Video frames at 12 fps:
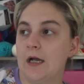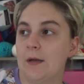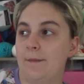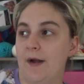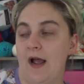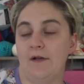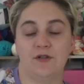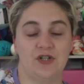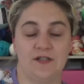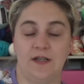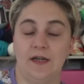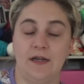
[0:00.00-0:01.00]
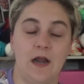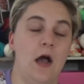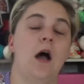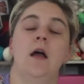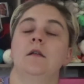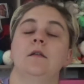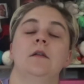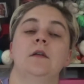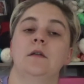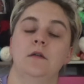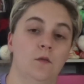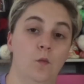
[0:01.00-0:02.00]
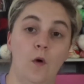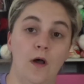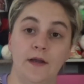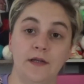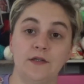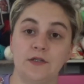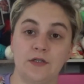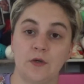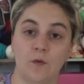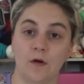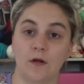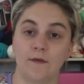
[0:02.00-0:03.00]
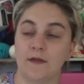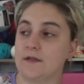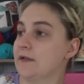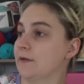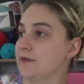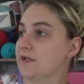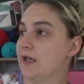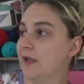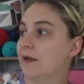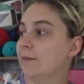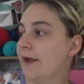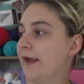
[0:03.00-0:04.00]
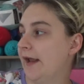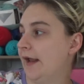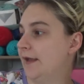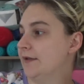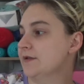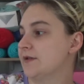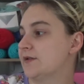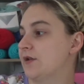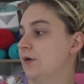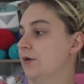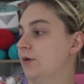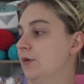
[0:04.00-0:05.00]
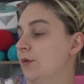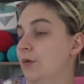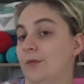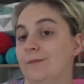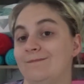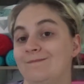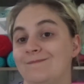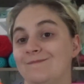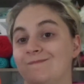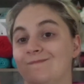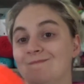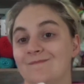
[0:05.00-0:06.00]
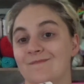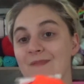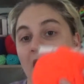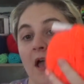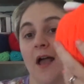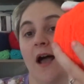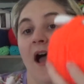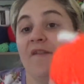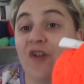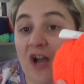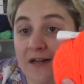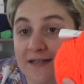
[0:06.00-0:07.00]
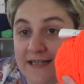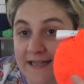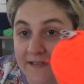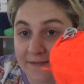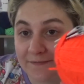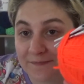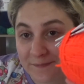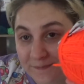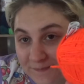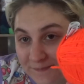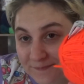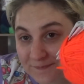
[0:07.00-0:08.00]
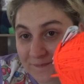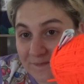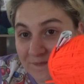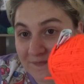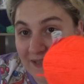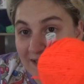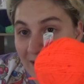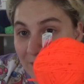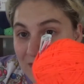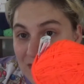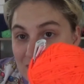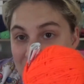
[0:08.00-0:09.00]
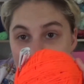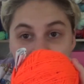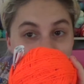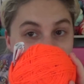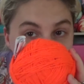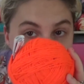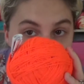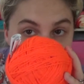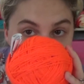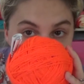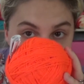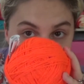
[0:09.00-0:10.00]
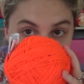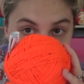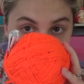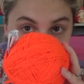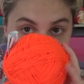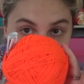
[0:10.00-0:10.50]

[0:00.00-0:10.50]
But I was just like not wanting to work on this. It was killing my hands. So I frogged it. And now it's just this giant neon orange